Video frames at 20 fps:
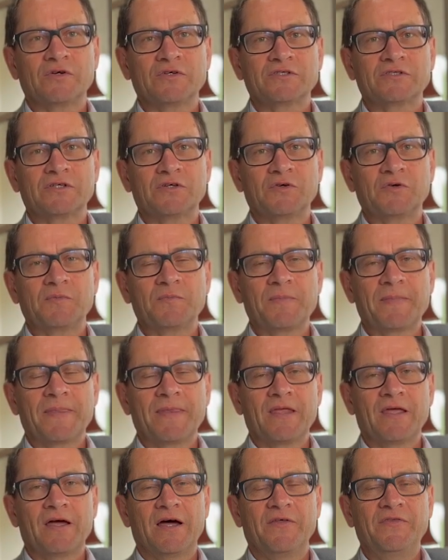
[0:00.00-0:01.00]
So
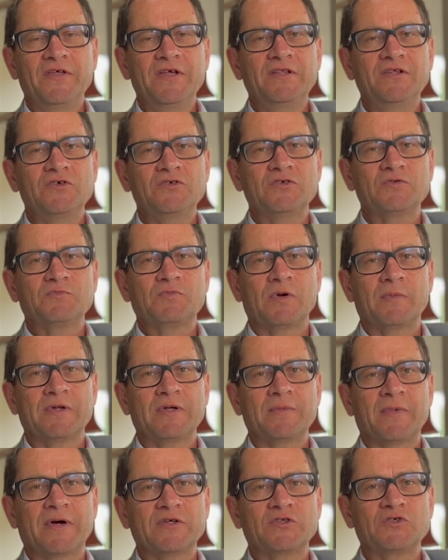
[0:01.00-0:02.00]
I think those are probably
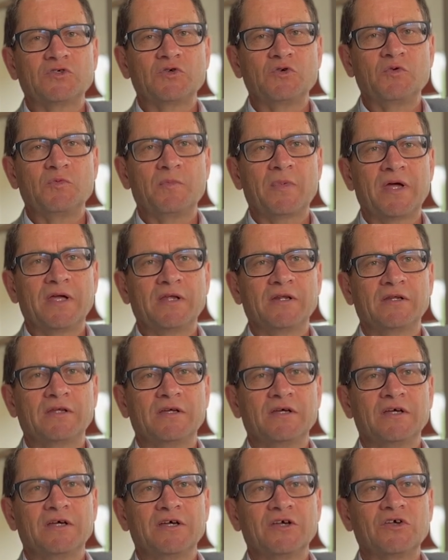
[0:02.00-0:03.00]
my two main
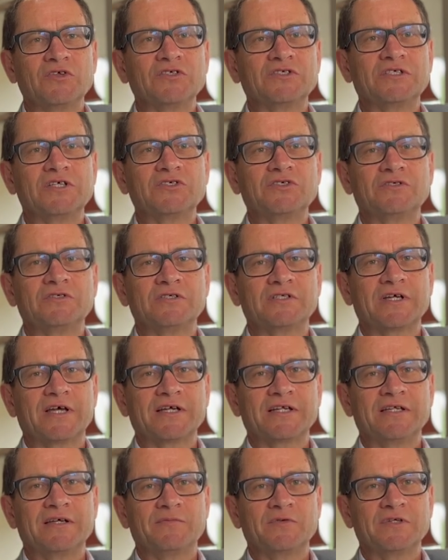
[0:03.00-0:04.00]
consistent
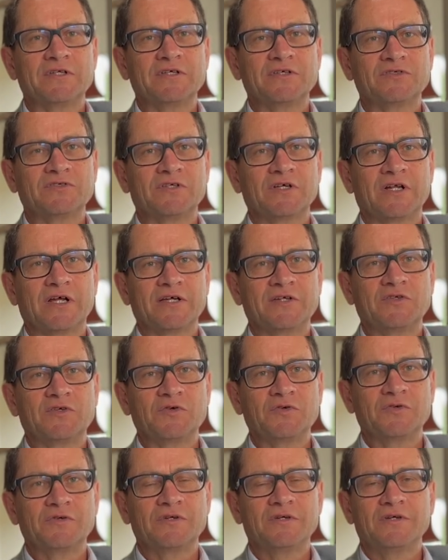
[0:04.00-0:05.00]
activities that I do
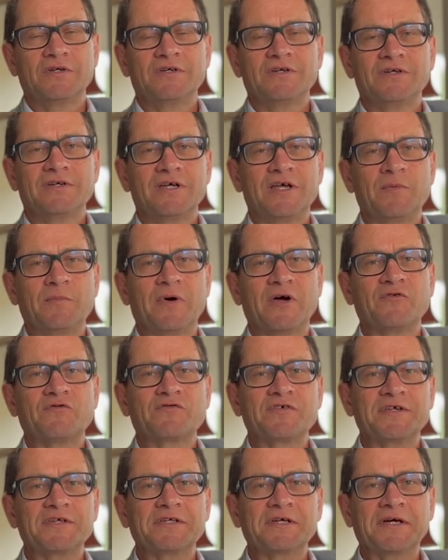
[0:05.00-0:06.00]
in my
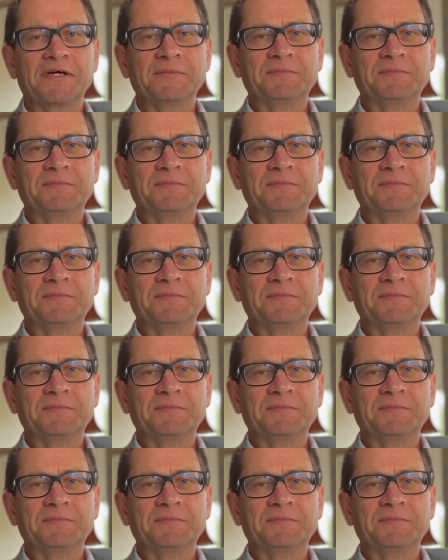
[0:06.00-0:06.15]
free time.